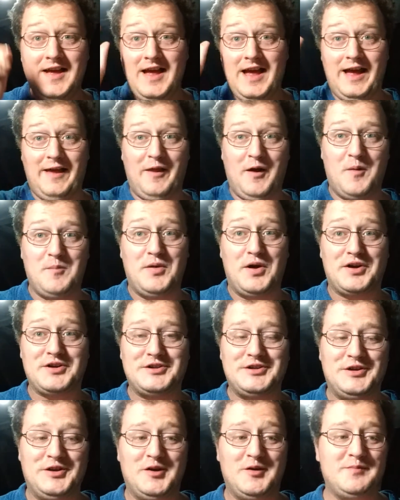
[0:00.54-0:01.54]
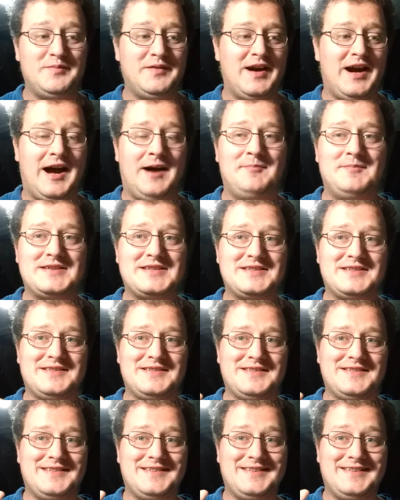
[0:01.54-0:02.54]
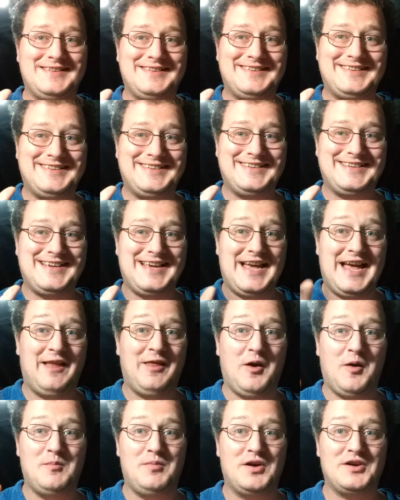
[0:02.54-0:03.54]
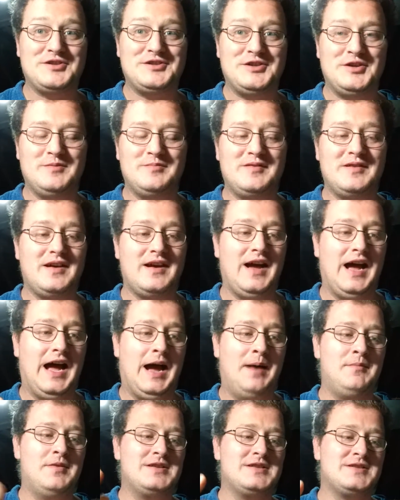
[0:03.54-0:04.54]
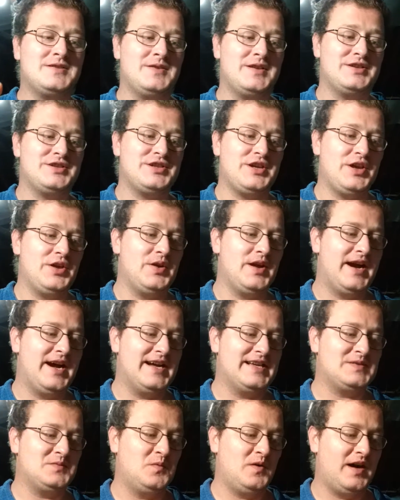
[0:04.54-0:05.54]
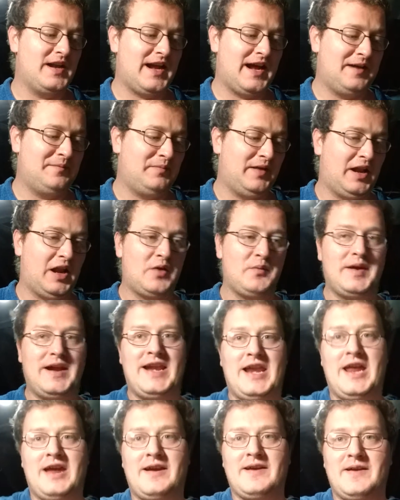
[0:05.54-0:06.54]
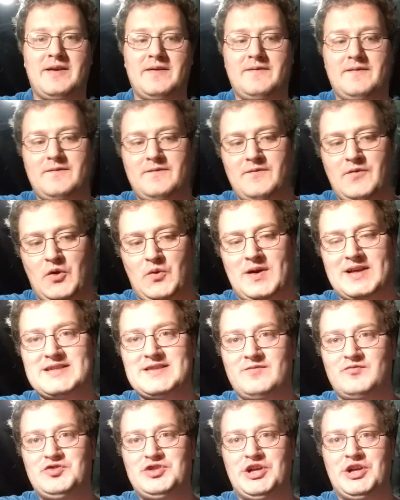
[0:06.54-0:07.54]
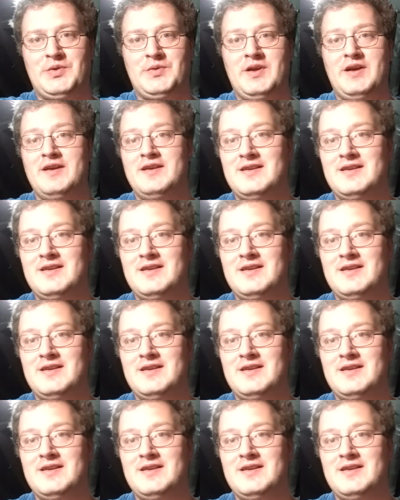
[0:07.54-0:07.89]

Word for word: Hello BookTube, I'm just, hello BookTube, I'm just going to show you guys what I plan on reading for the rest of June.